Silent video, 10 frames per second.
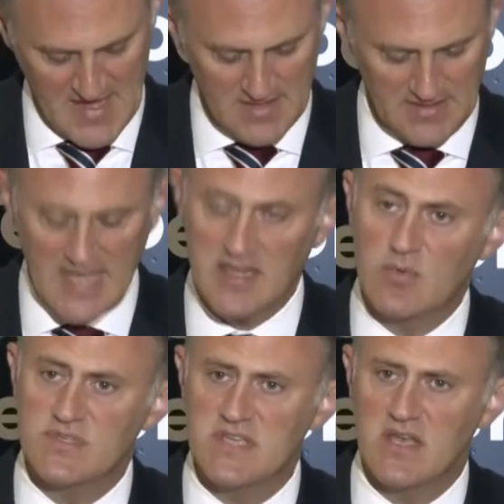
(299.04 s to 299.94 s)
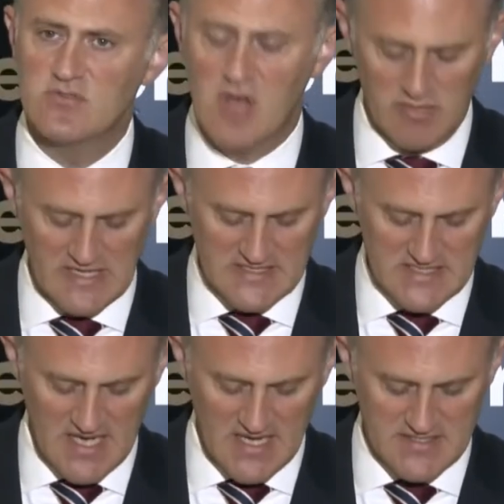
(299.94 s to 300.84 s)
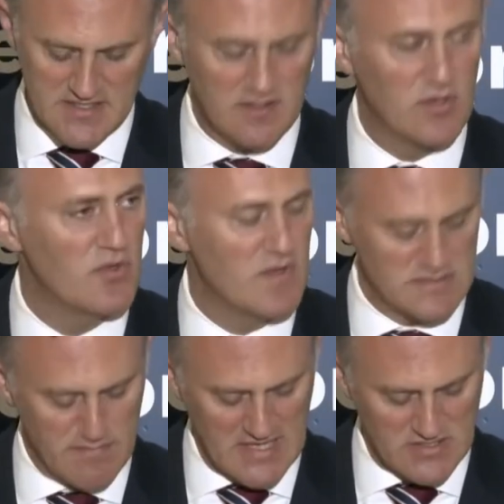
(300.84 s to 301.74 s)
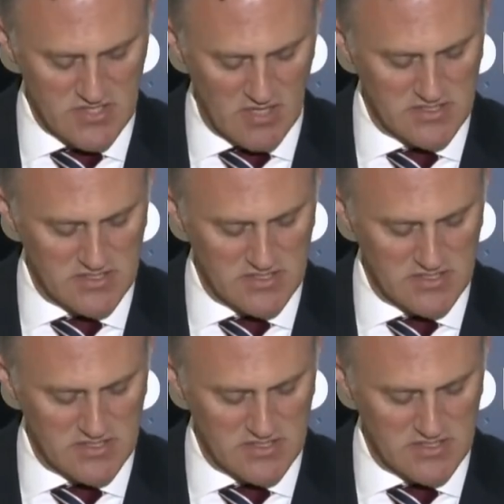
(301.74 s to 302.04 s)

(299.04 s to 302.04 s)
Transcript: Lately, we're seeing troubling signs that the Houthis might start